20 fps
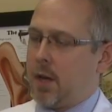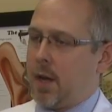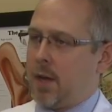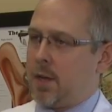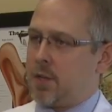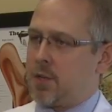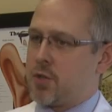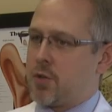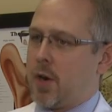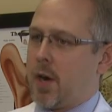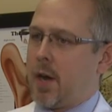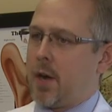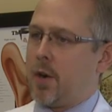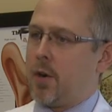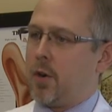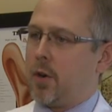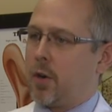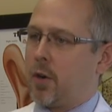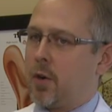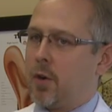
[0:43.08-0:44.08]
and
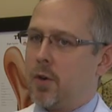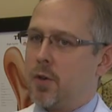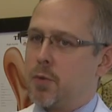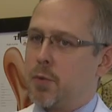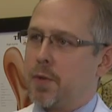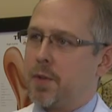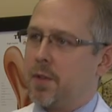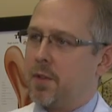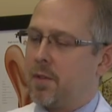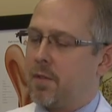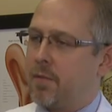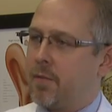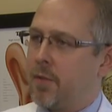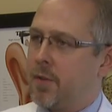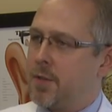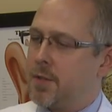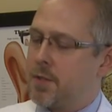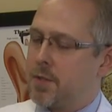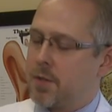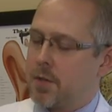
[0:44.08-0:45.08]
stridor occurs within the
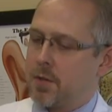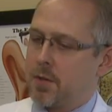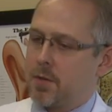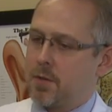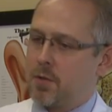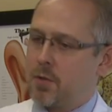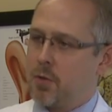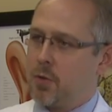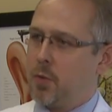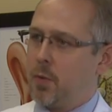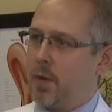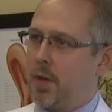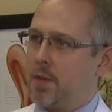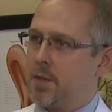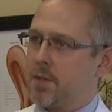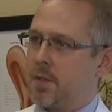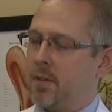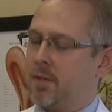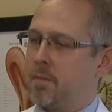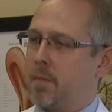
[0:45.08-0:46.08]
first two
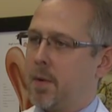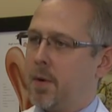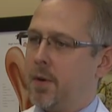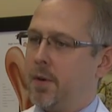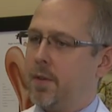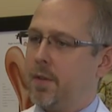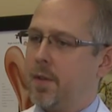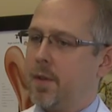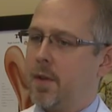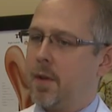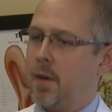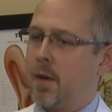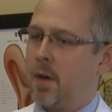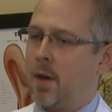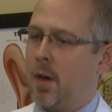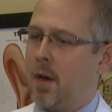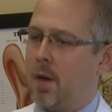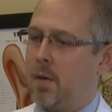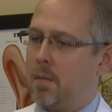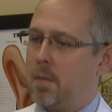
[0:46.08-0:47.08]
weeks of birth,
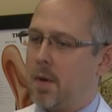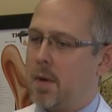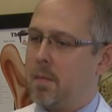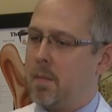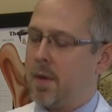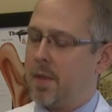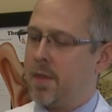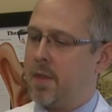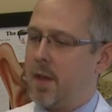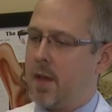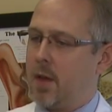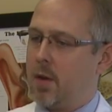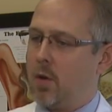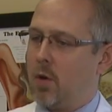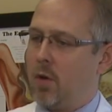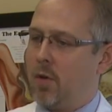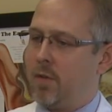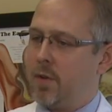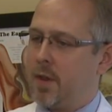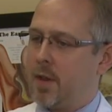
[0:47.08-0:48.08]
um, but then
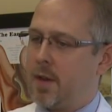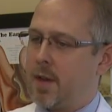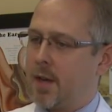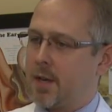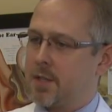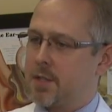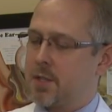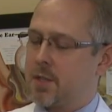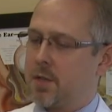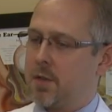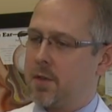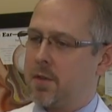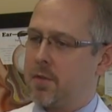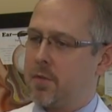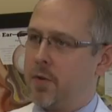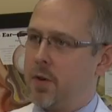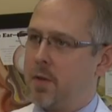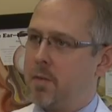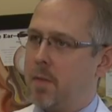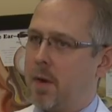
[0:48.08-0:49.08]
over the next
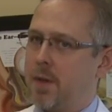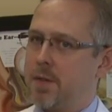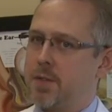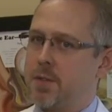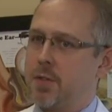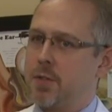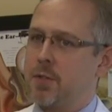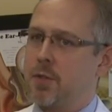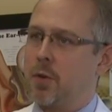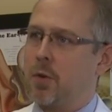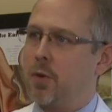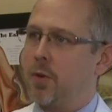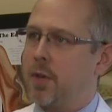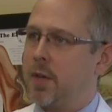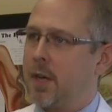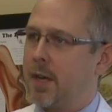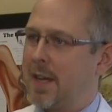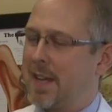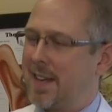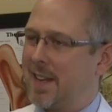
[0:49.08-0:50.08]
three months or so,
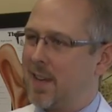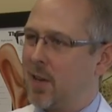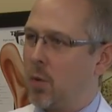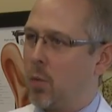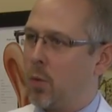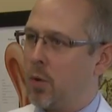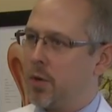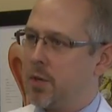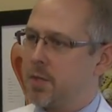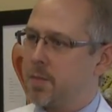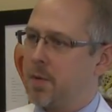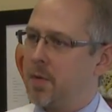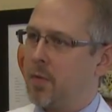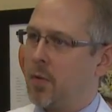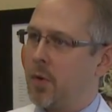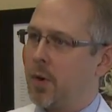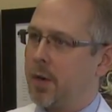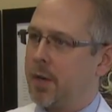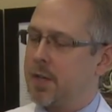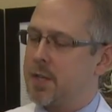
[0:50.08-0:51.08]
it can get worse
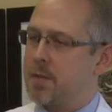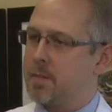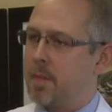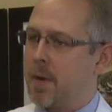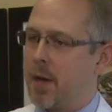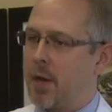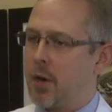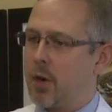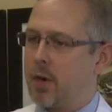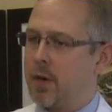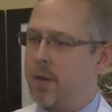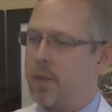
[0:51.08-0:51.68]
before it gets better.